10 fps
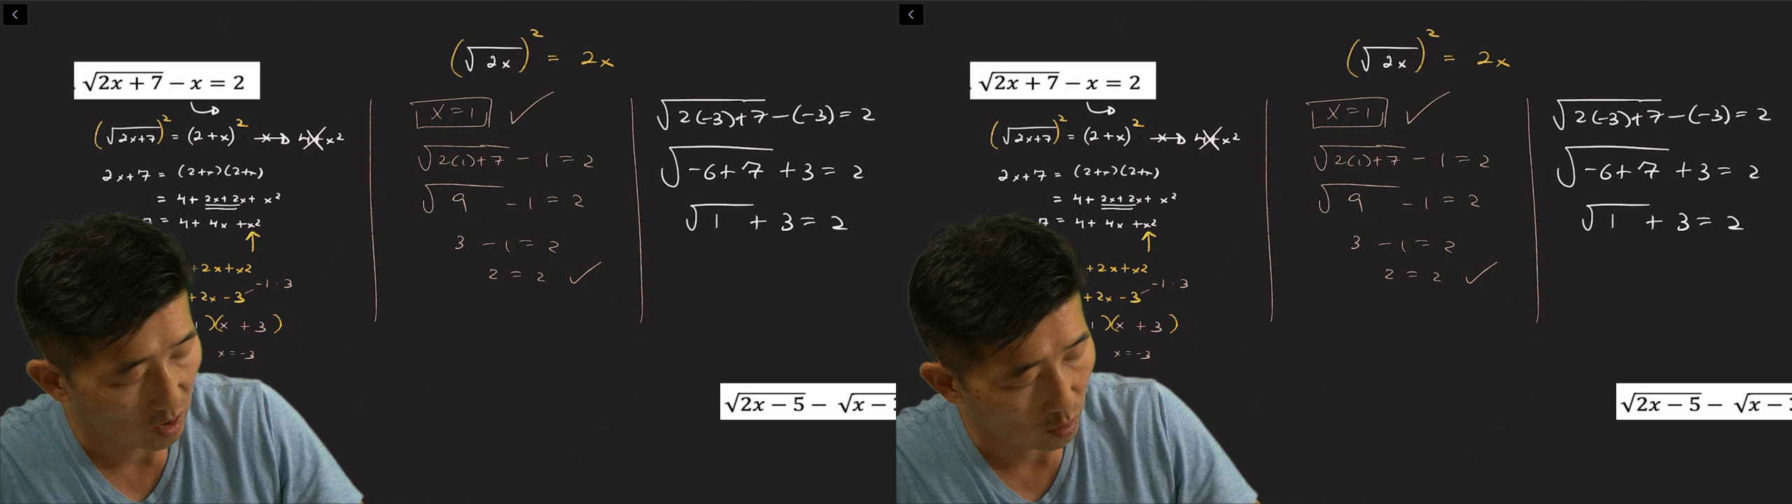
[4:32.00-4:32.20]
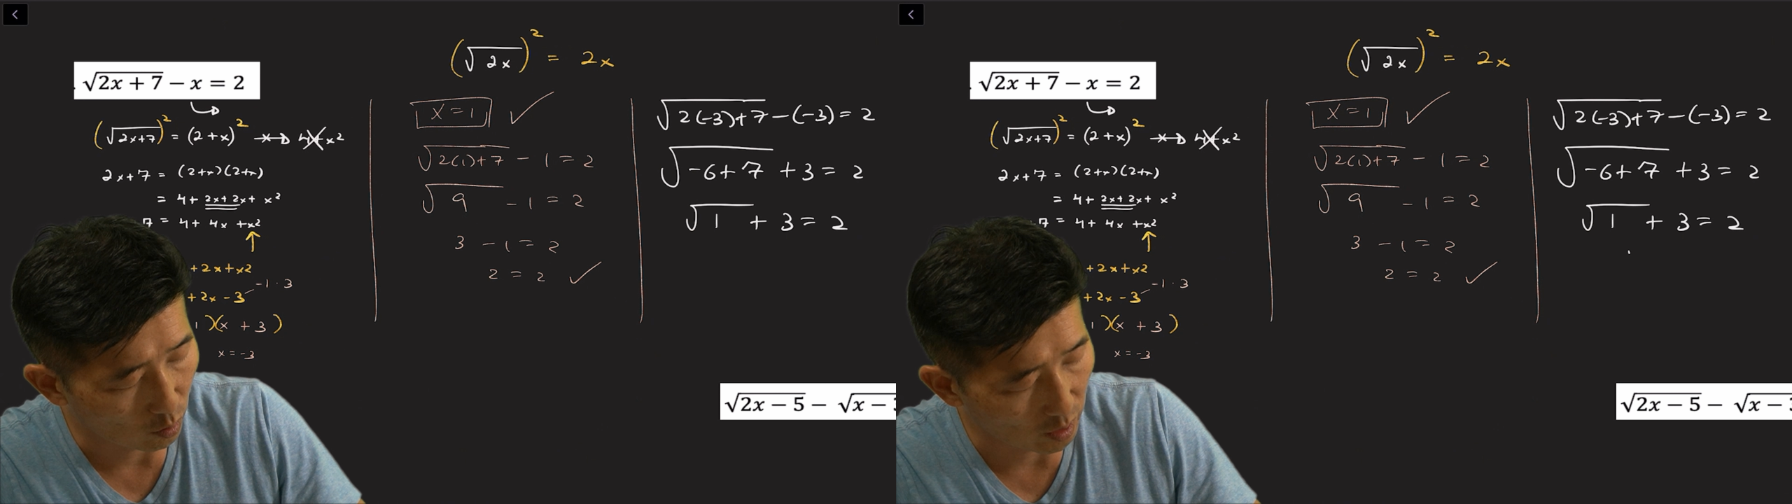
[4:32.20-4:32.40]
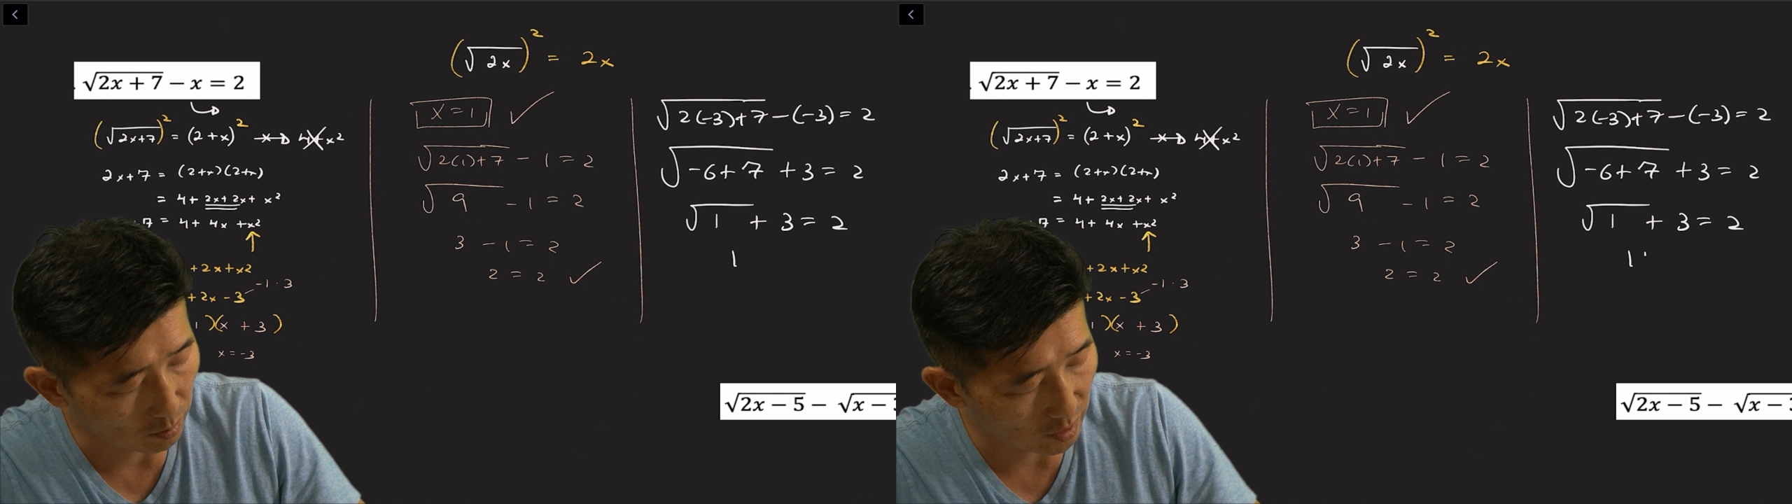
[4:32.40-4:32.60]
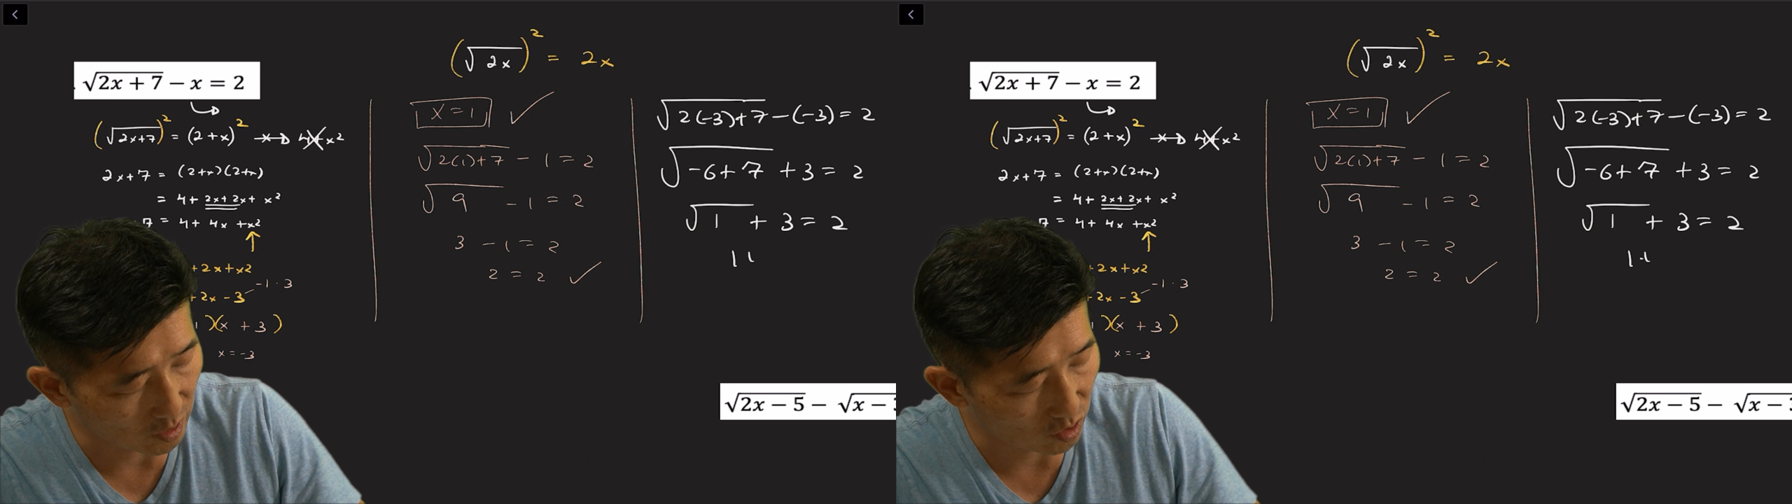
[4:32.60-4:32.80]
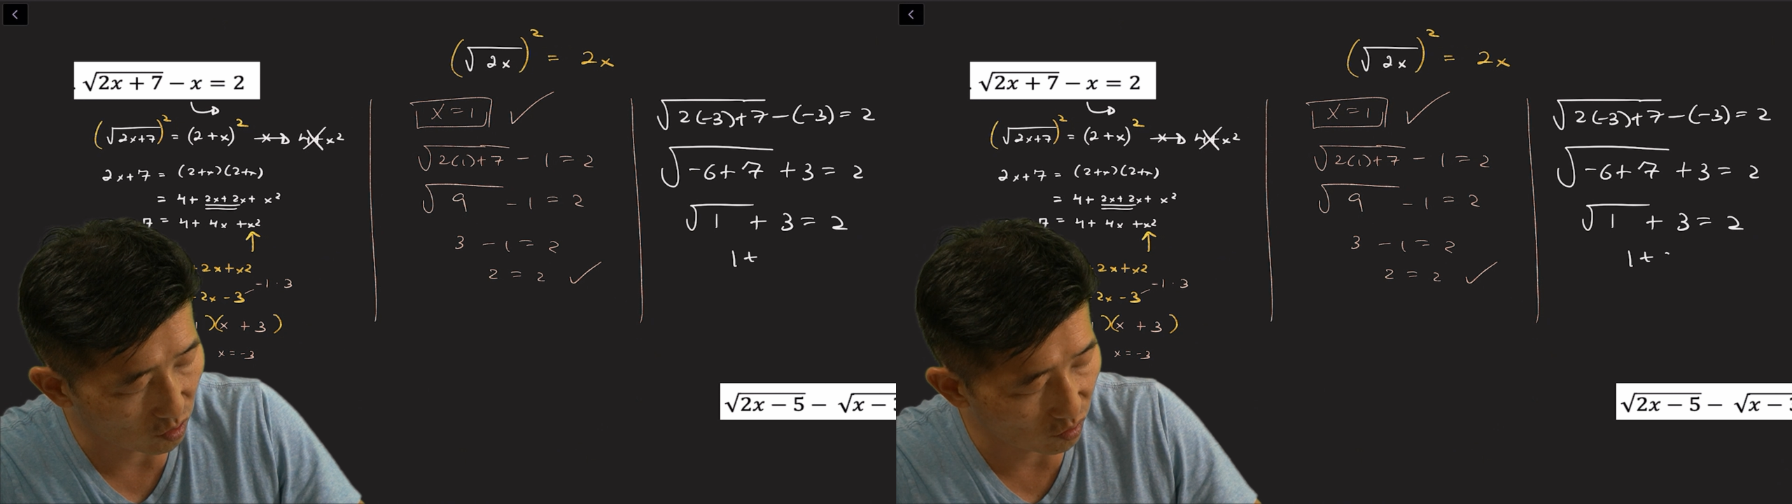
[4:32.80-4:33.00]
1
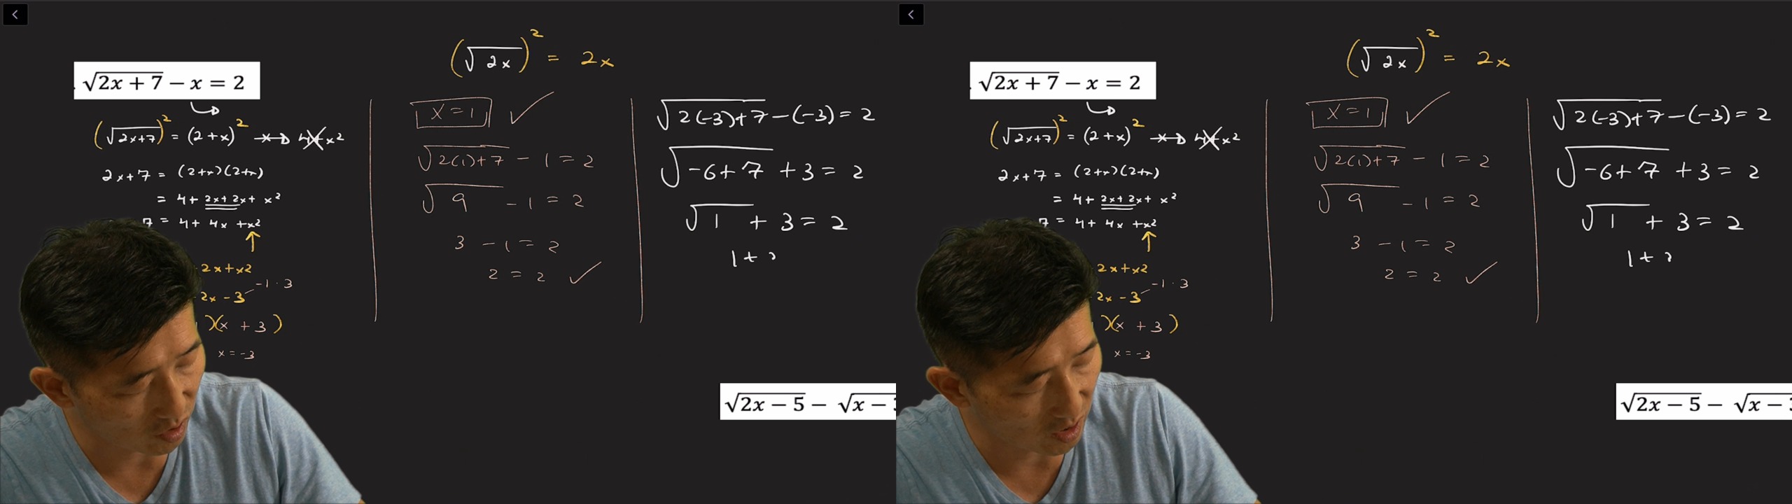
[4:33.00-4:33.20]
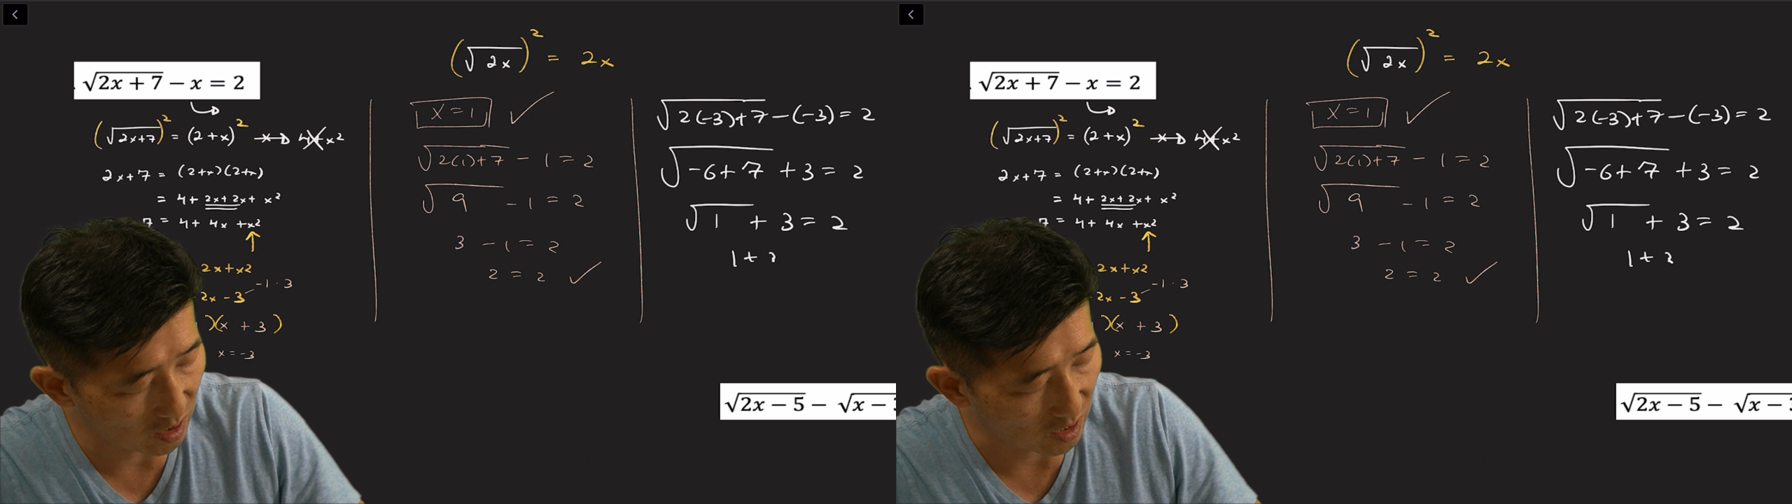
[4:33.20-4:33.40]
plus 3